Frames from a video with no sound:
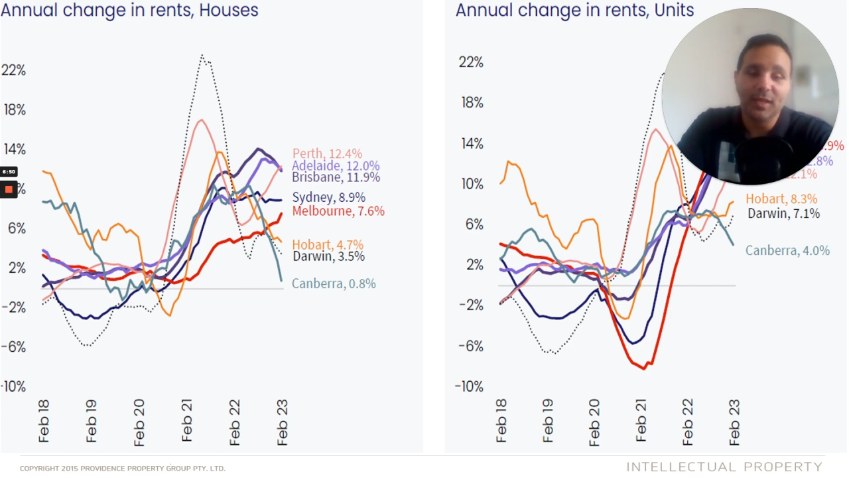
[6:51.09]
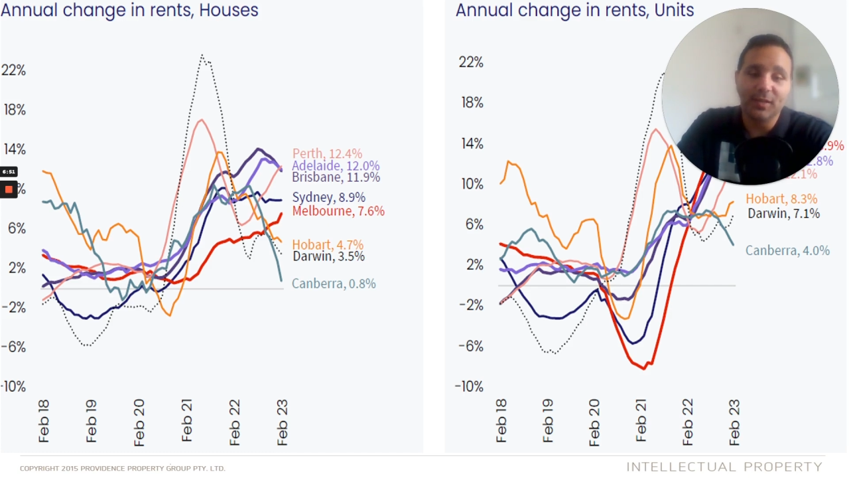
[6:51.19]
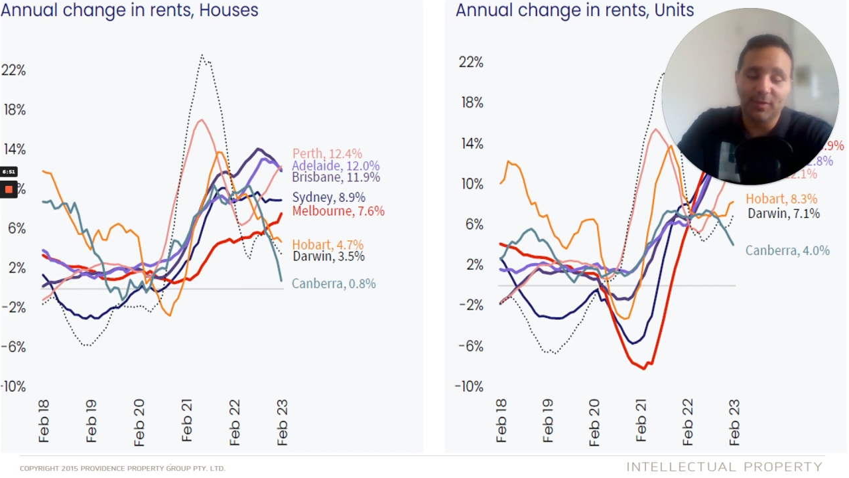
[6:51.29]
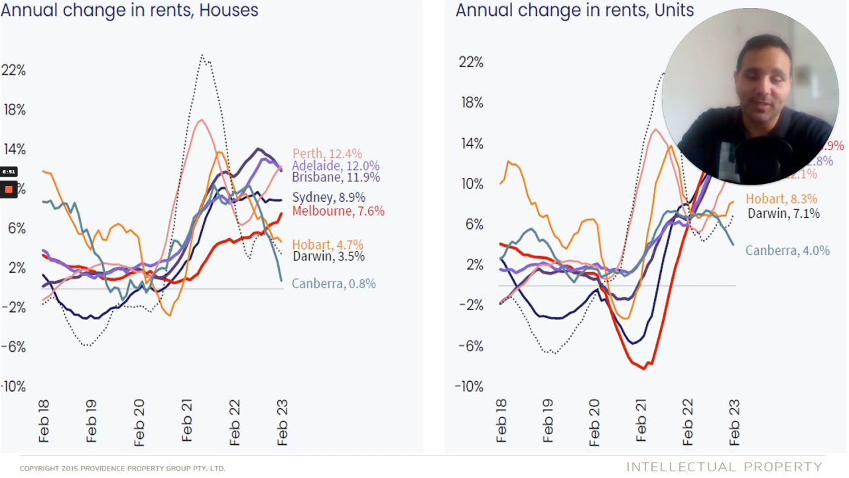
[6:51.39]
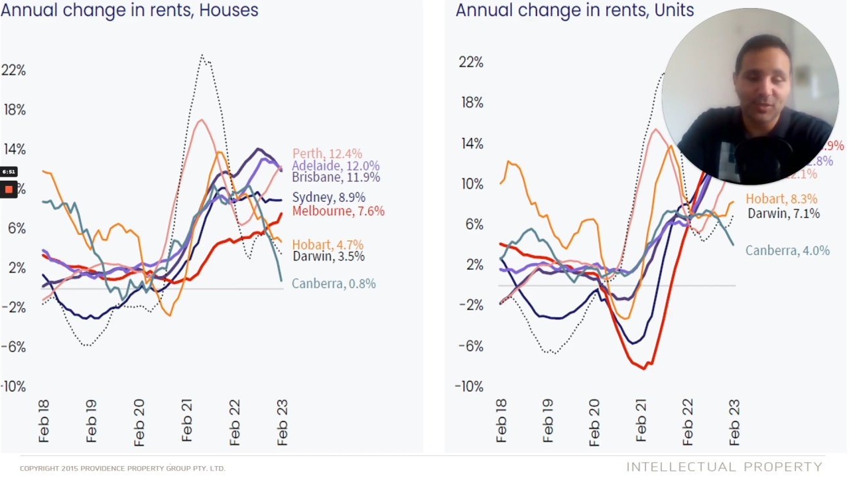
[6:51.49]

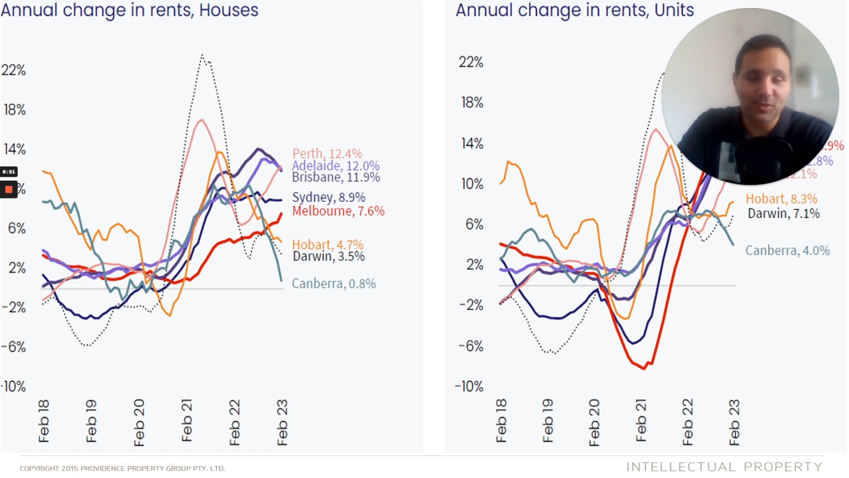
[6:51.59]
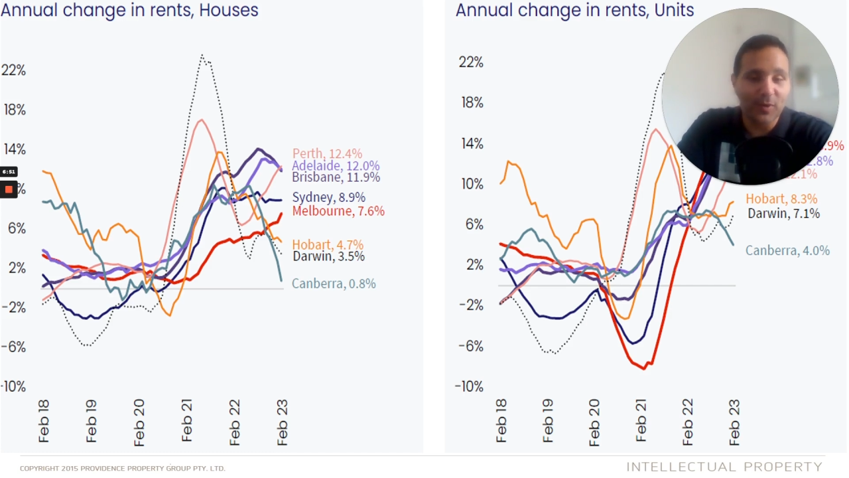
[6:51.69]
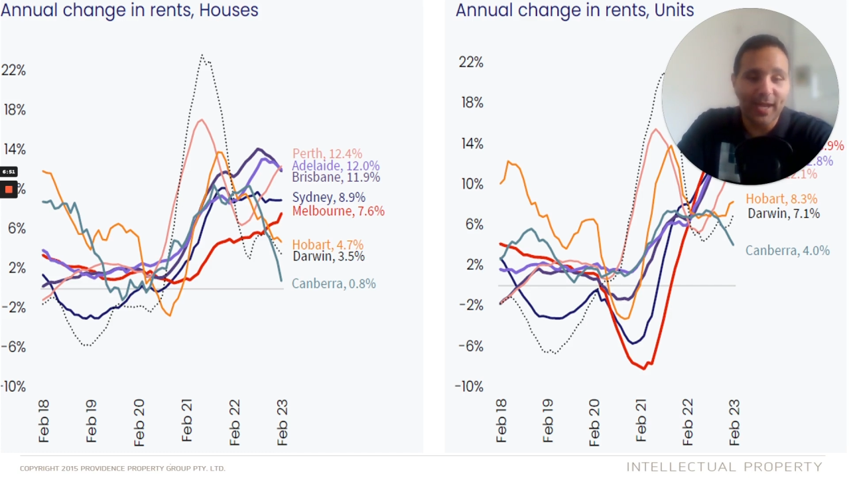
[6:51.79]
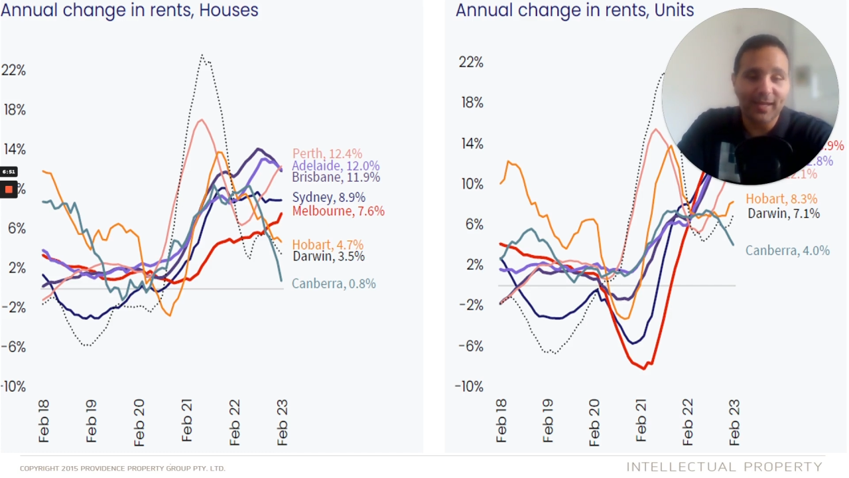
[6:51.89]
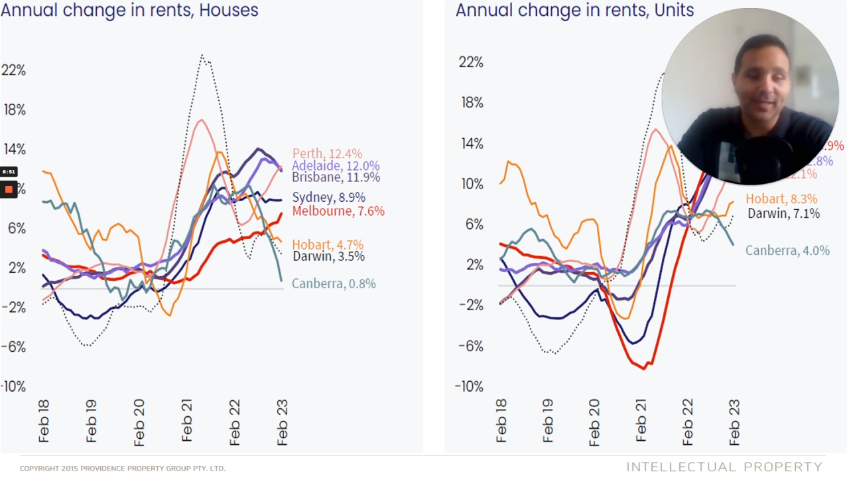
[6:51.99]
Green
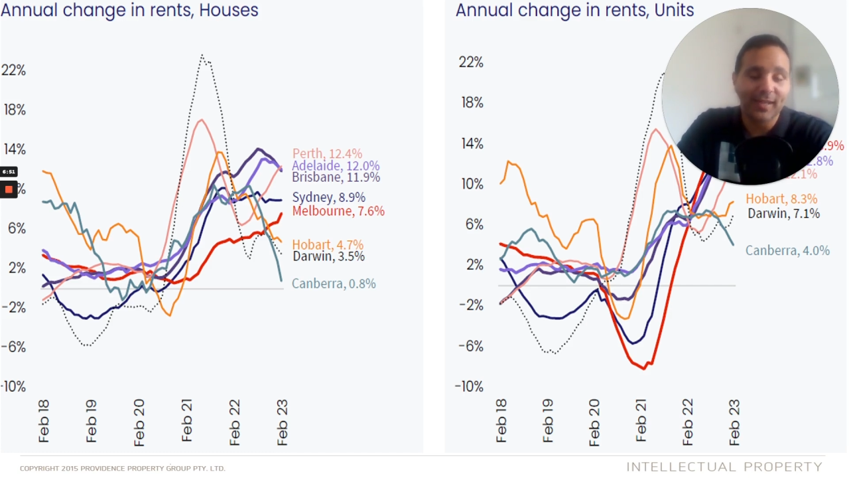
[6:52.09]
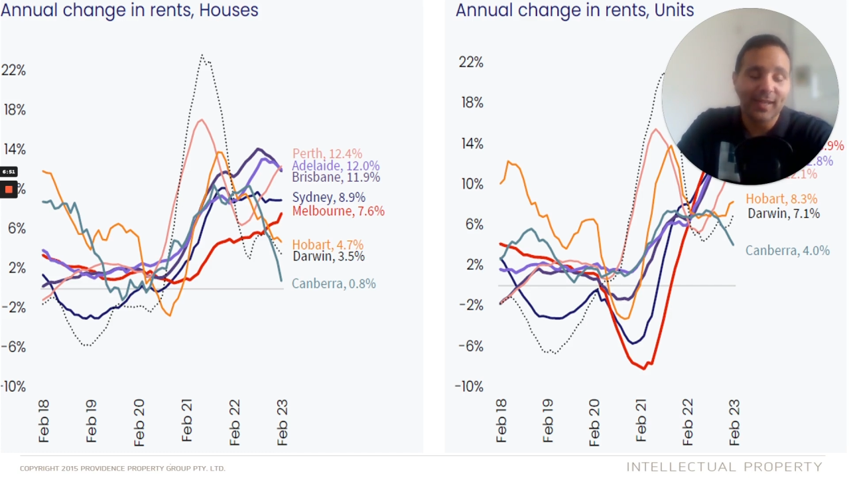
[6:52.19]
Square,